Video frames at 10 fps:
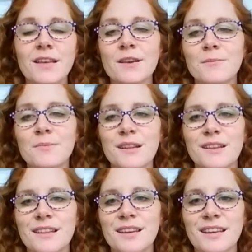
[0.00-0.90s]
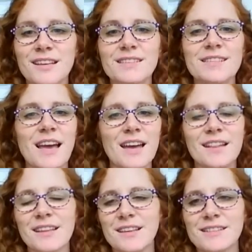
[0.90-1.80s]
completely,
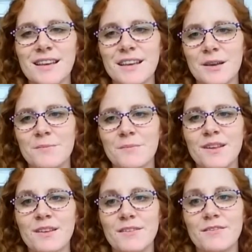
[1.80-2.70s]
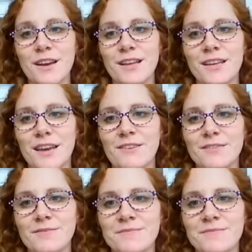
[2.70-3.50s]
exactly as I am right now.